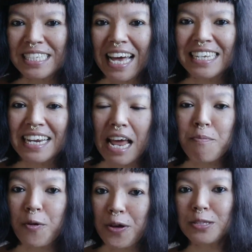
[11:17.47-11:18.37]
site that
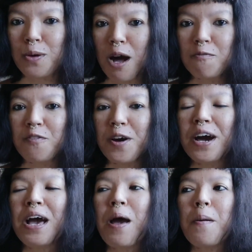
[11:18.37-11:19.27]
I'm going to offer,